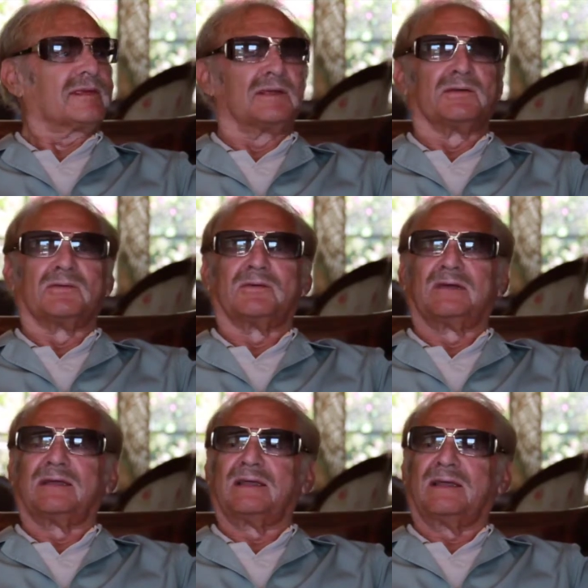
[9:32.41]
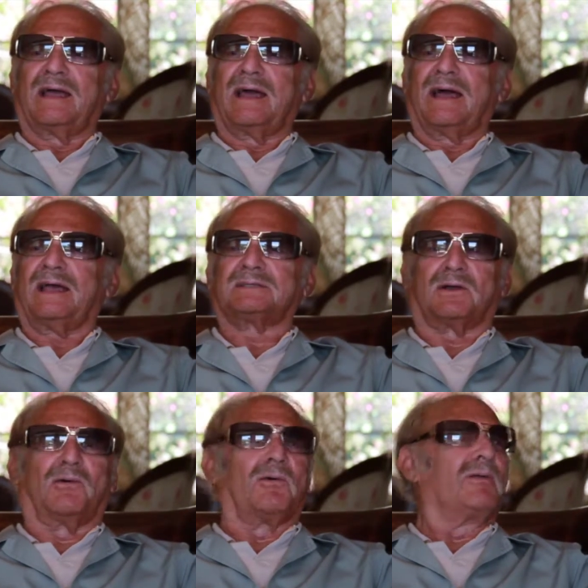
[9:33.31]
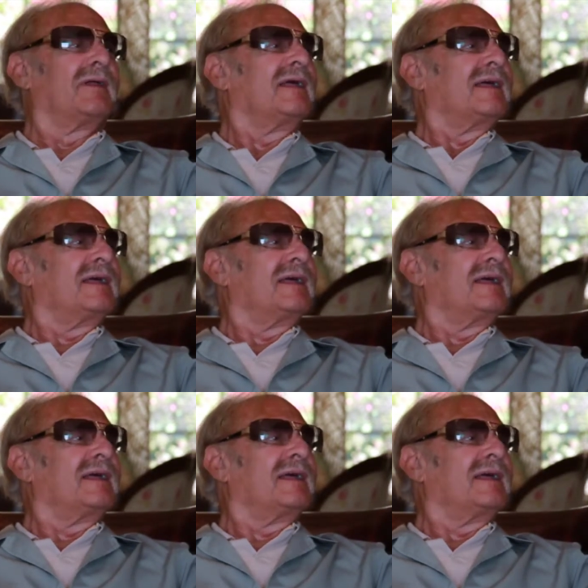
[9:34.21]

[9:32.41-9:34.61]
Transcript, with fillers: and you asshole,